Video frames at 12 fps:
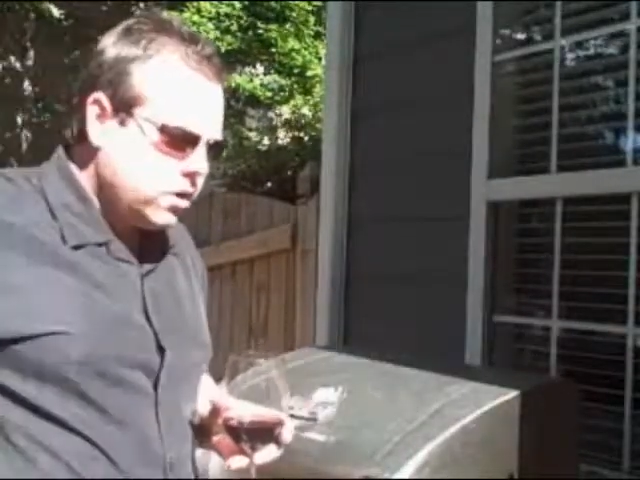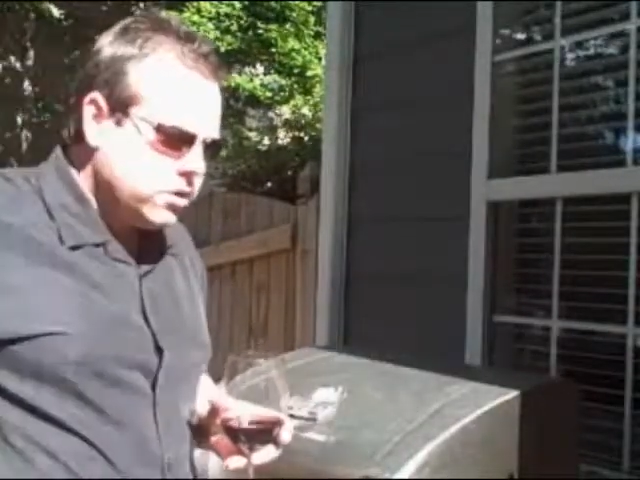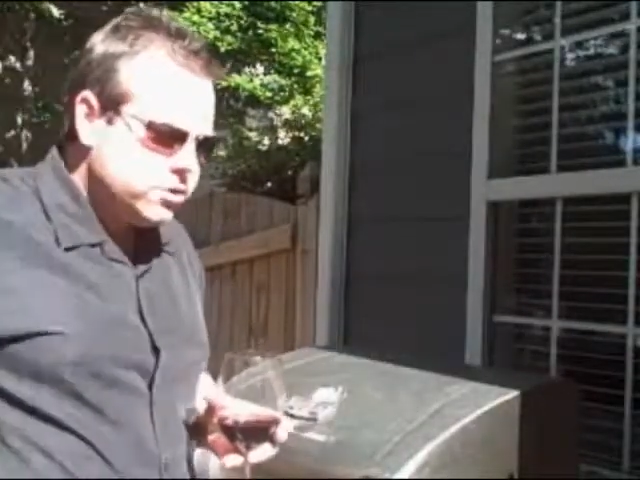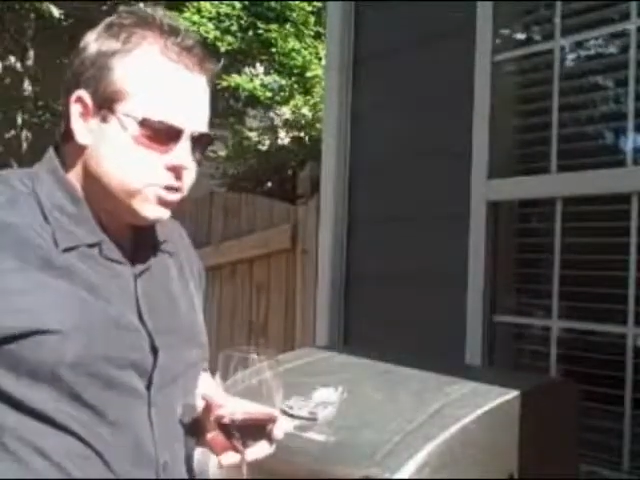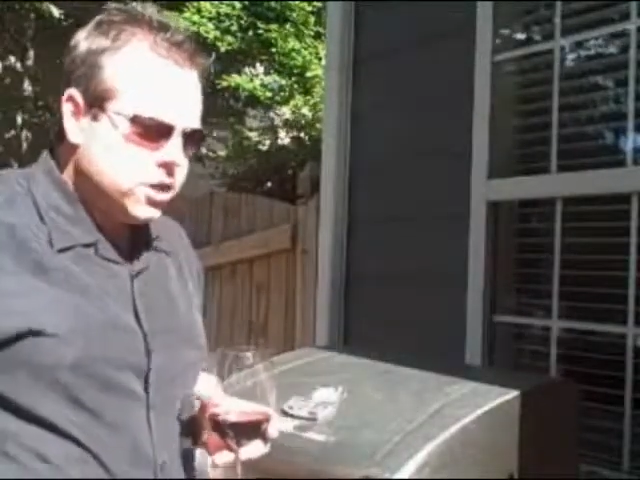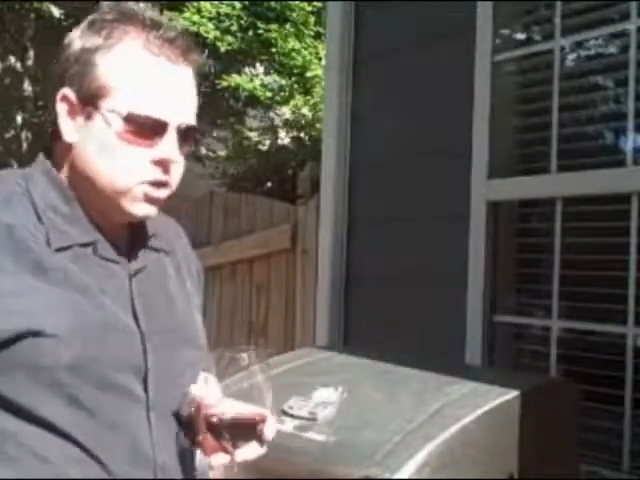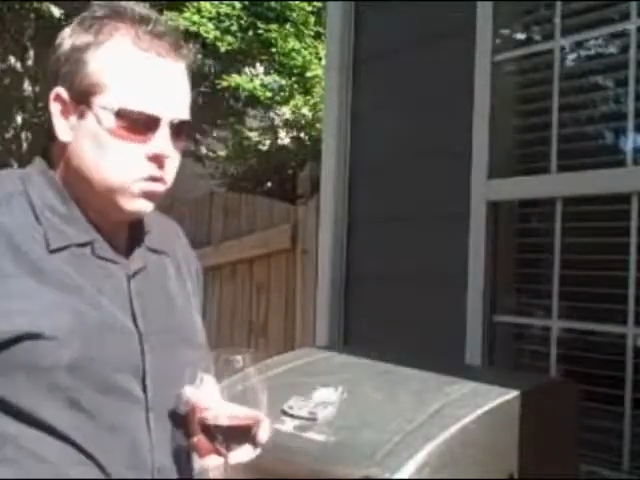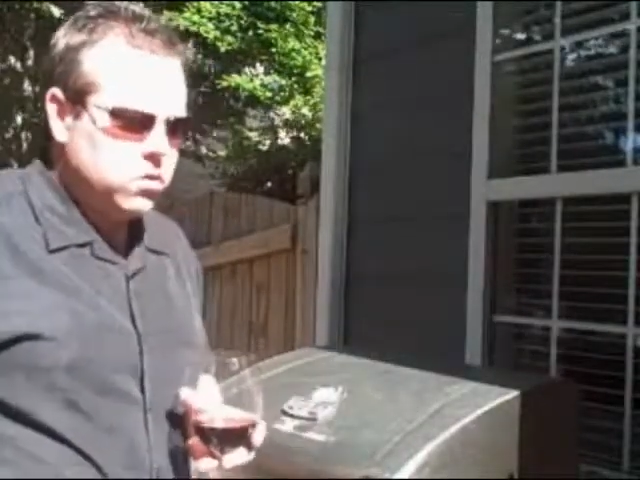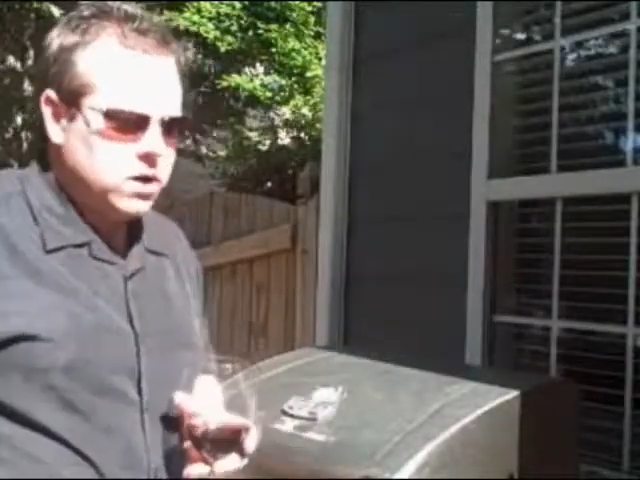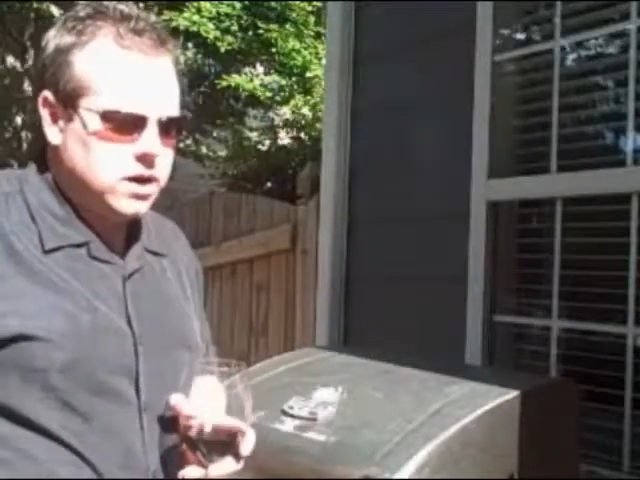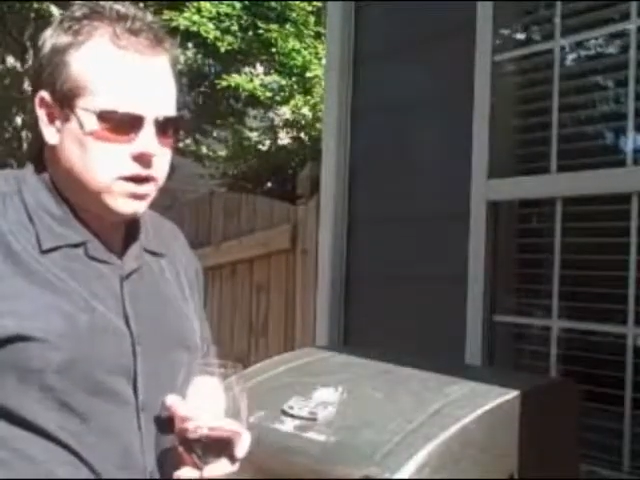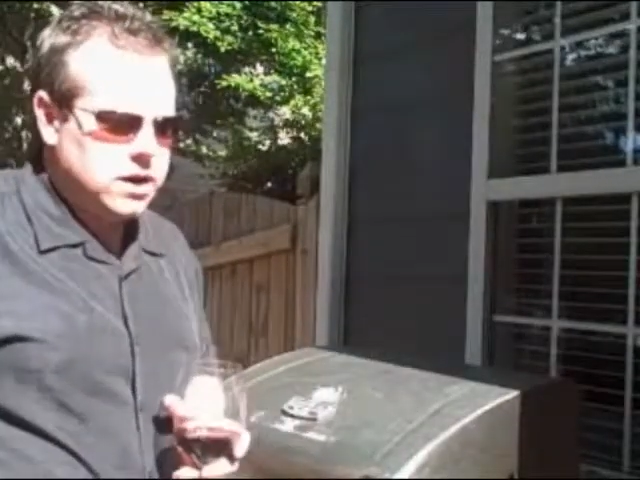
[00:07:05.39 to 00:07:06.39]
or
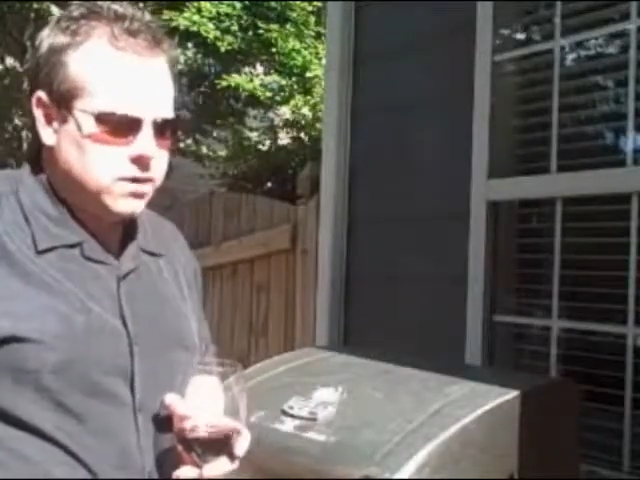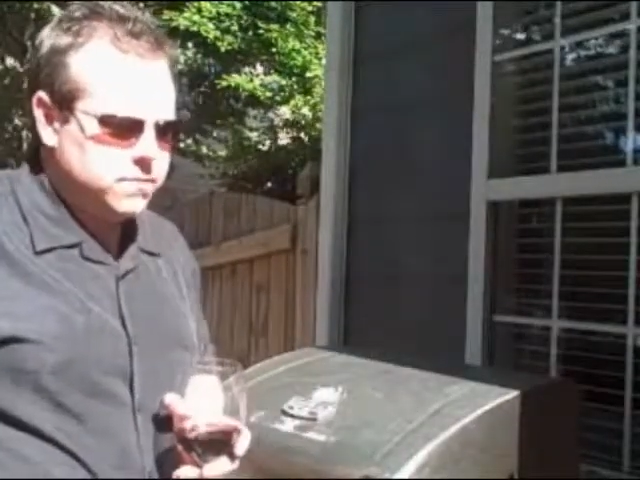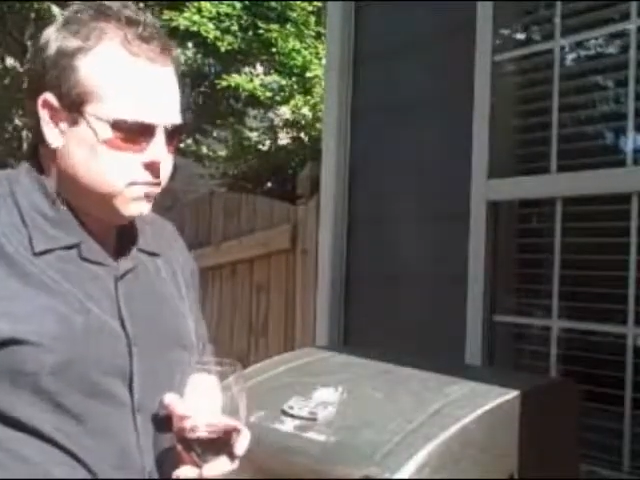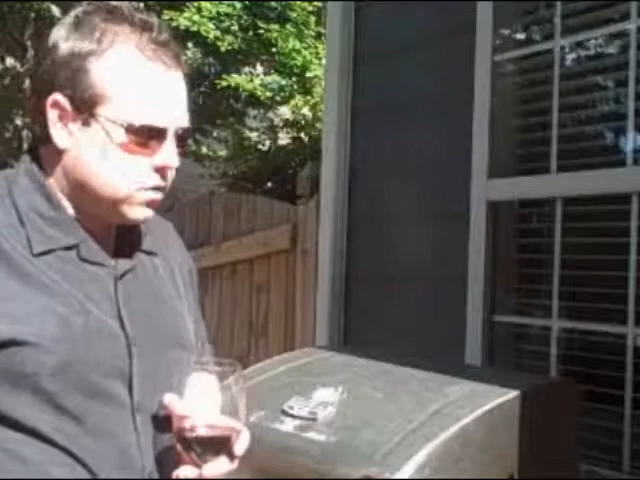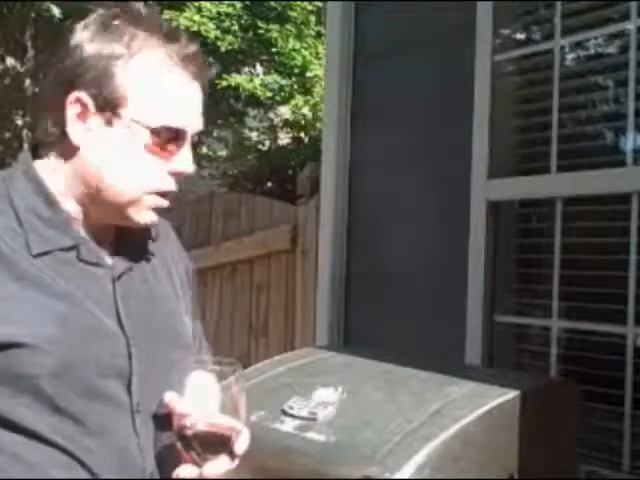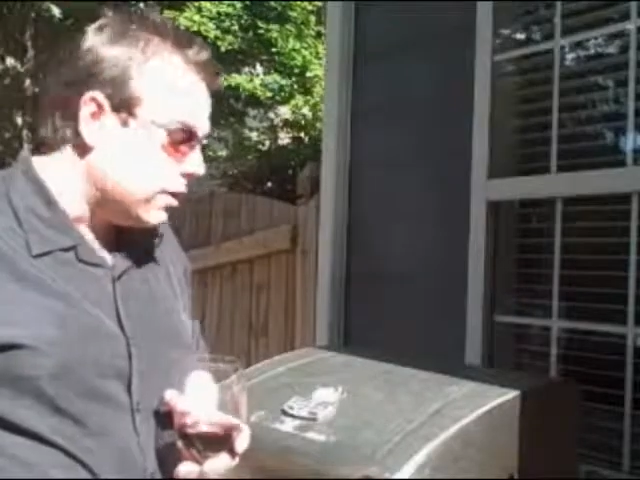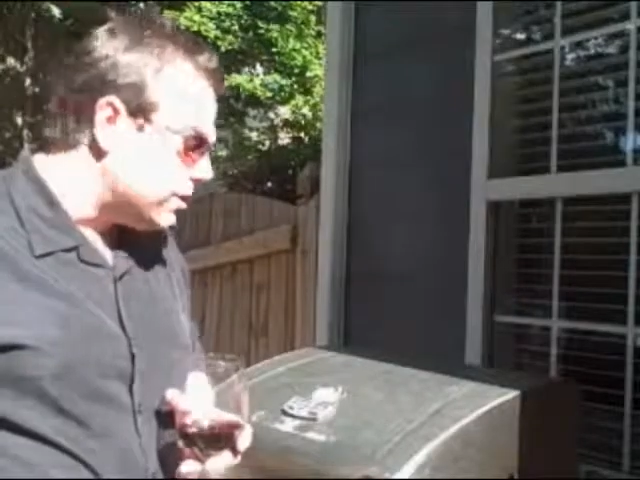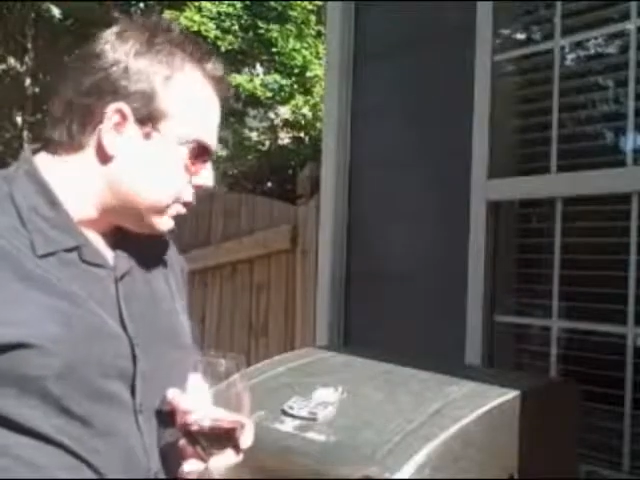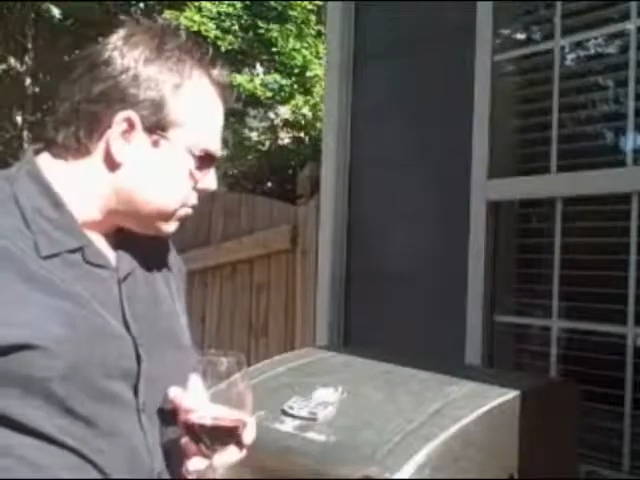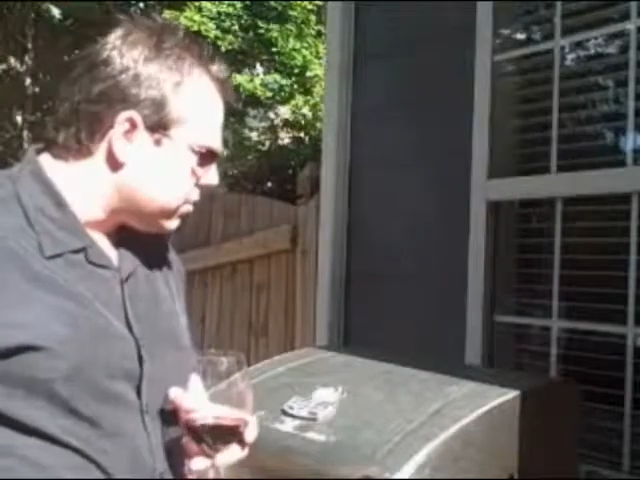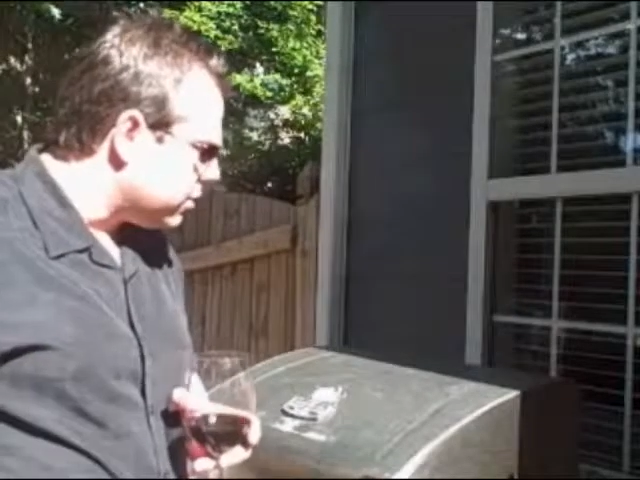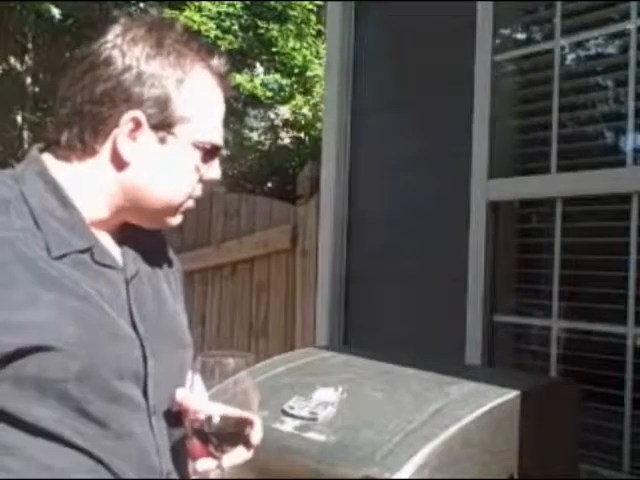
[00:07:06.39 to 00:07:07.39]
so, or I'll let this